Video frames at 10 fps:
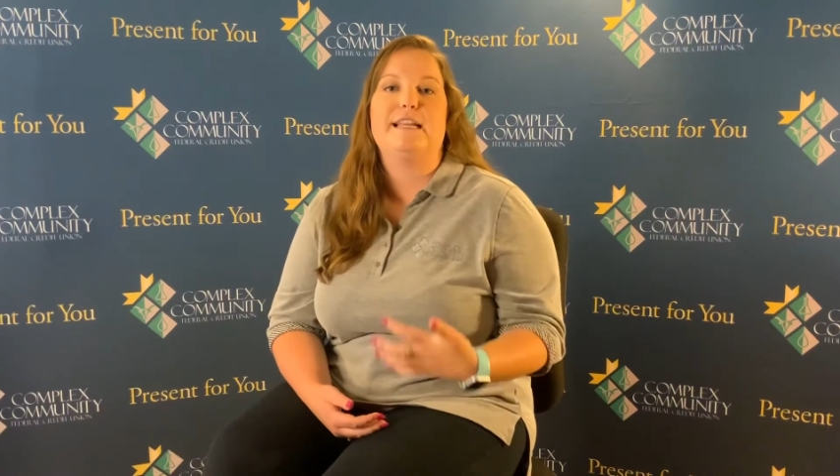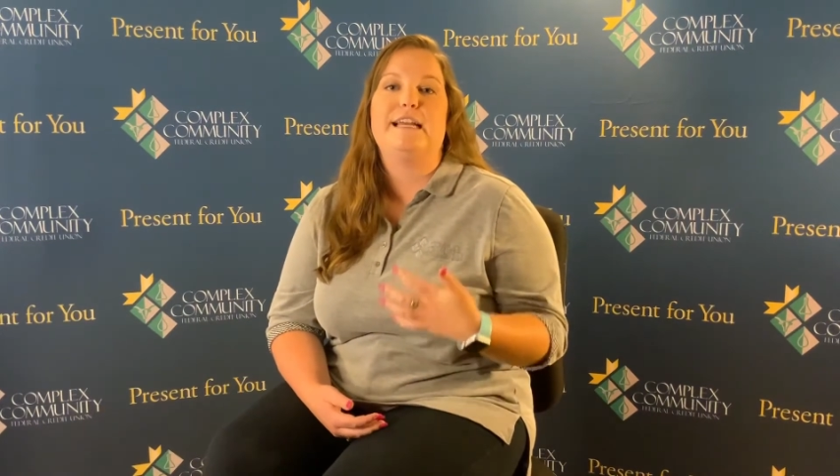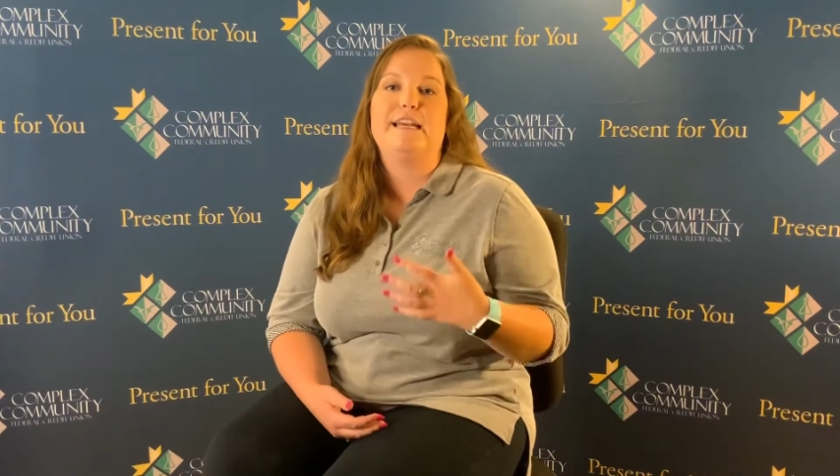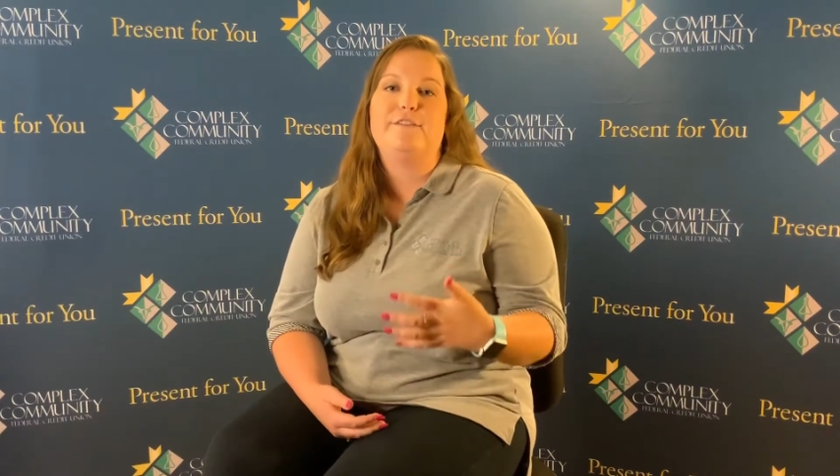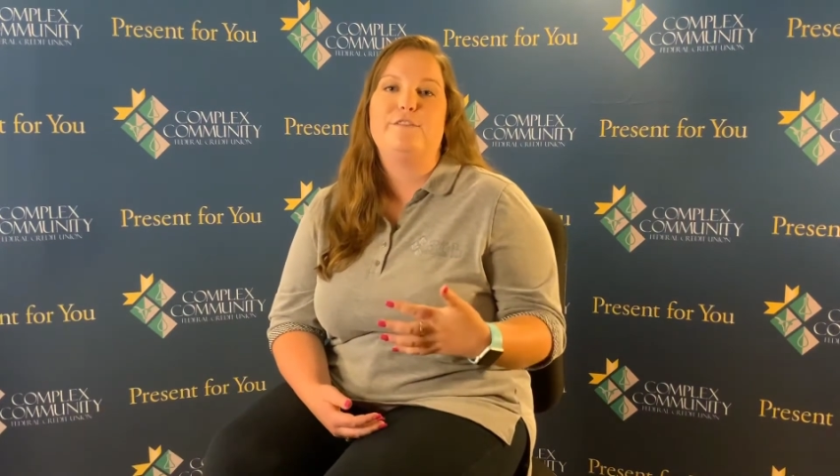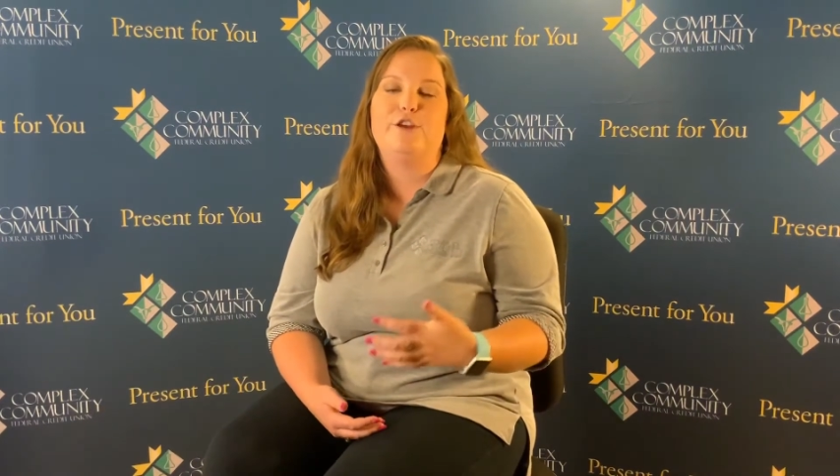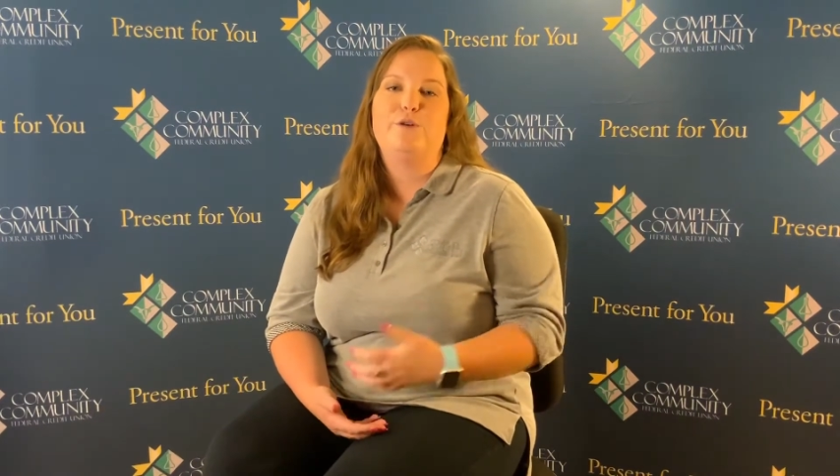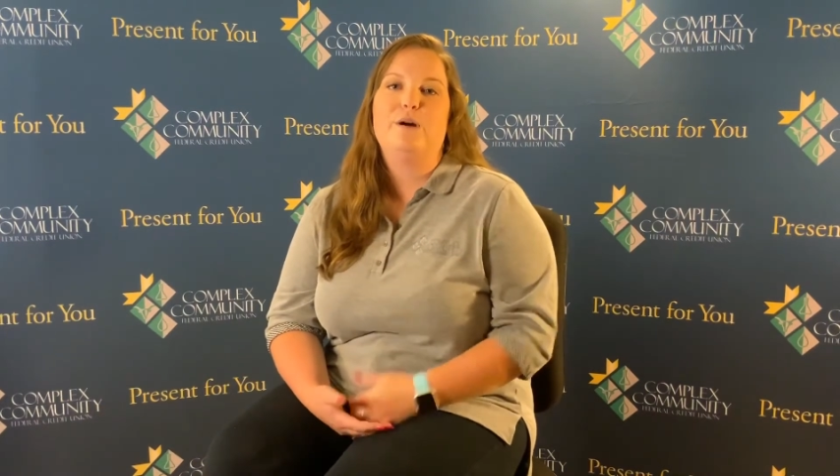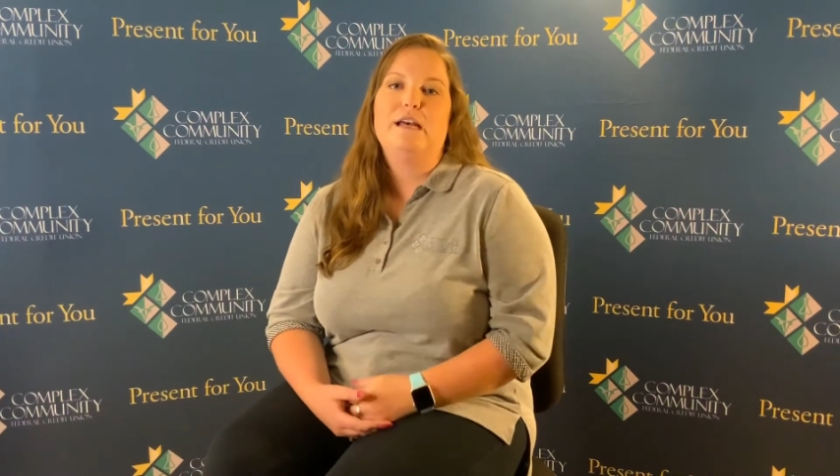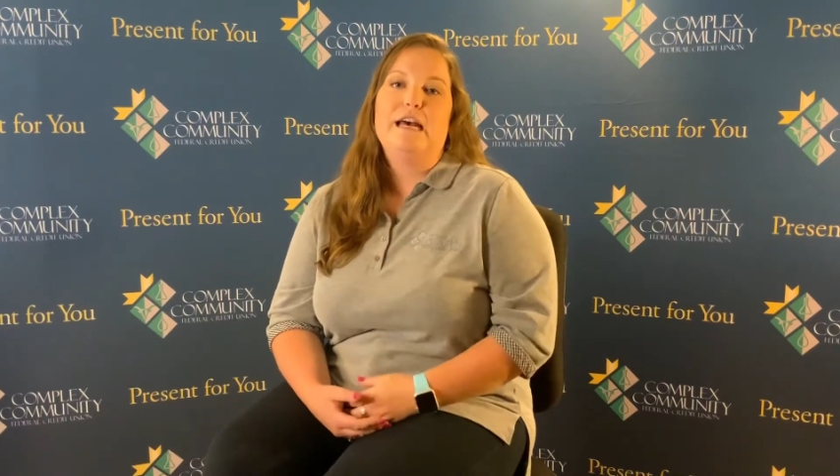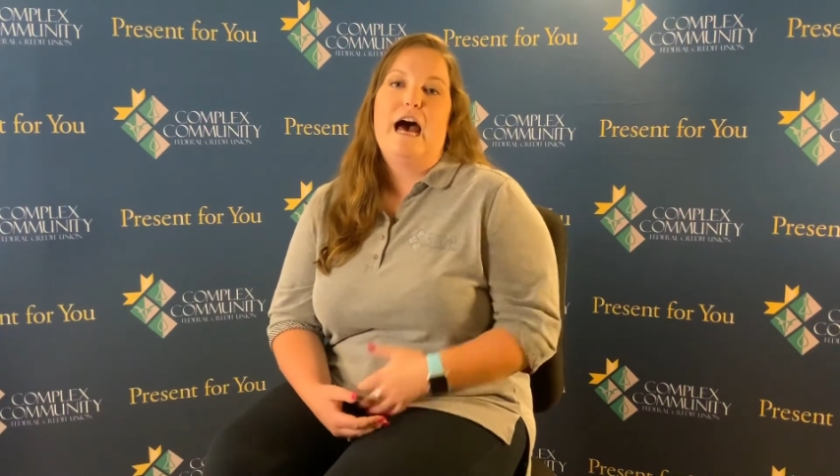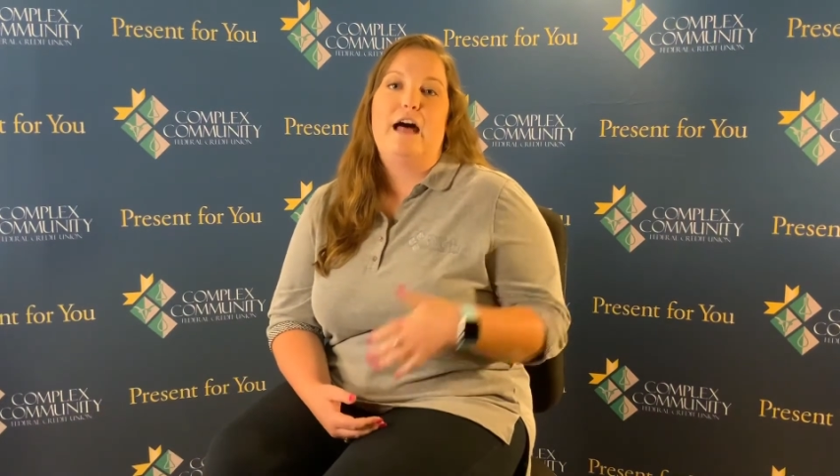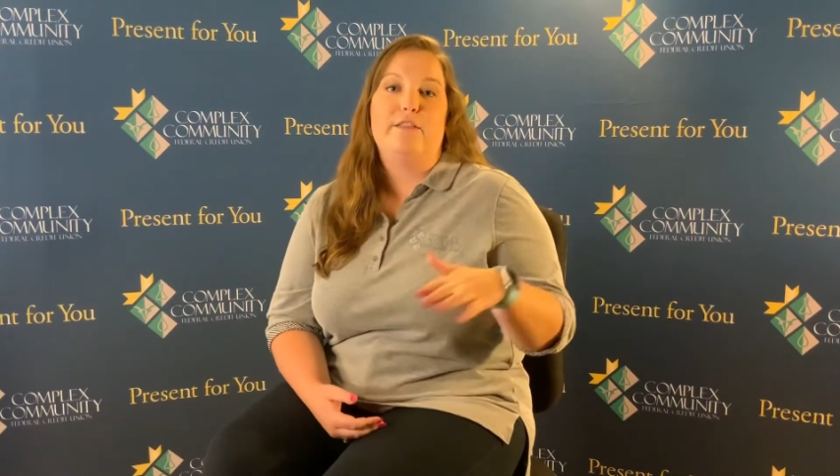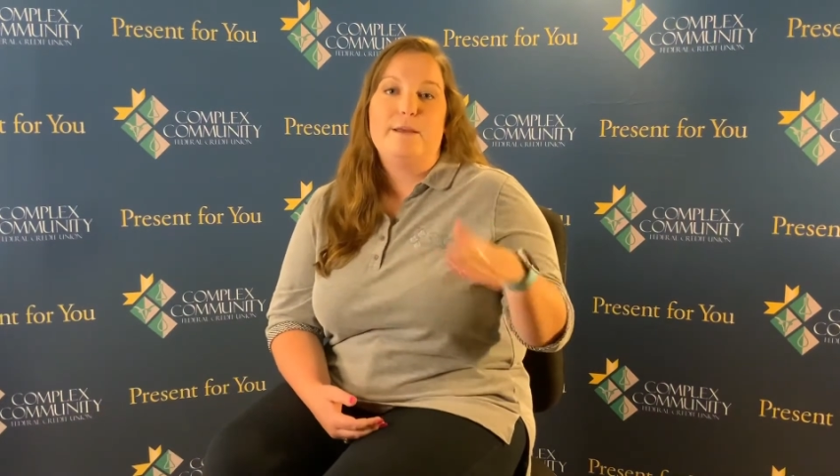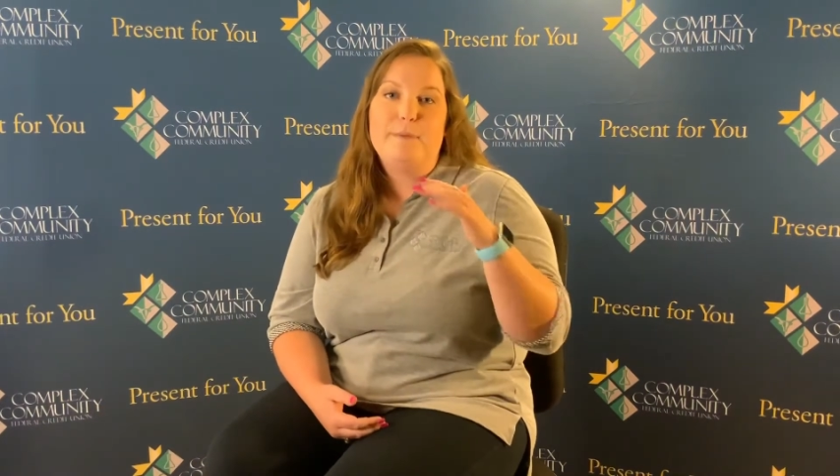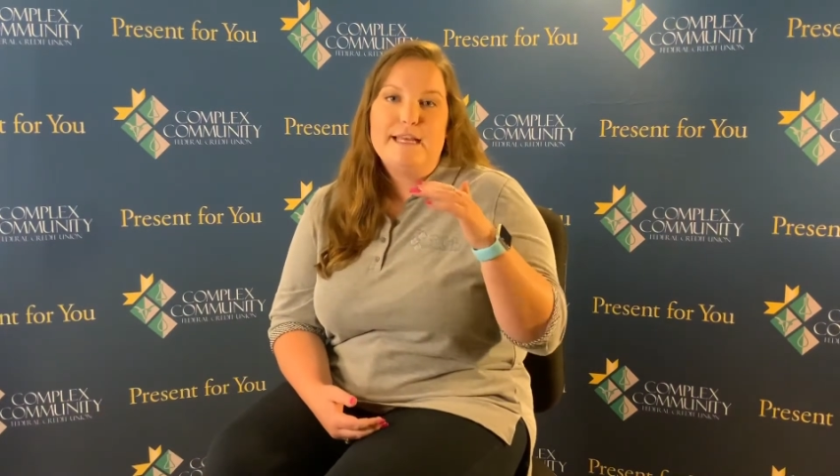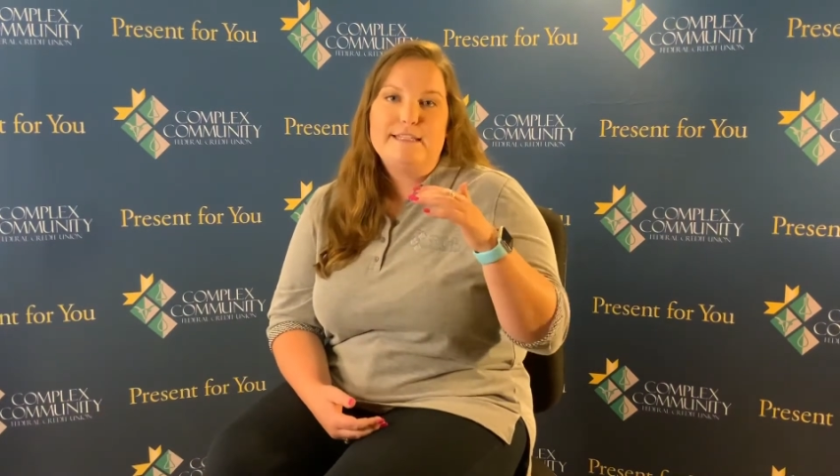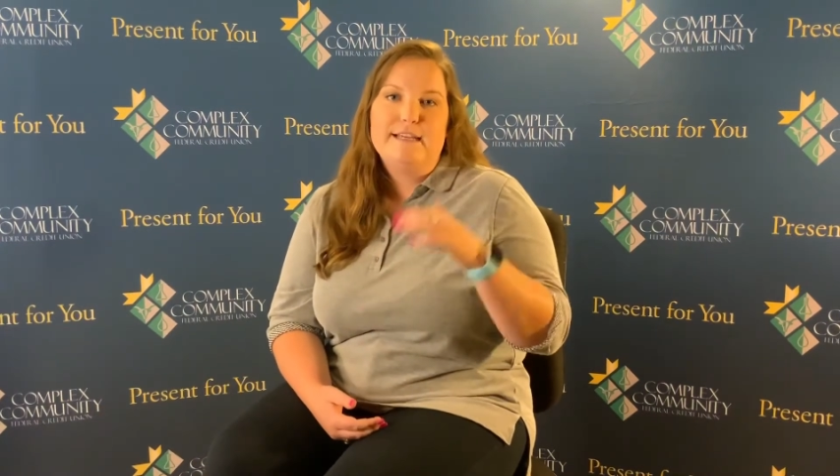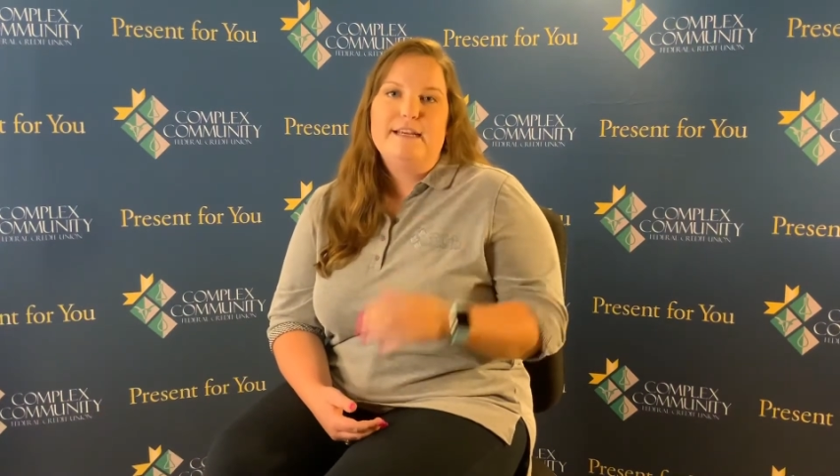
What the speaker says: give you a limit.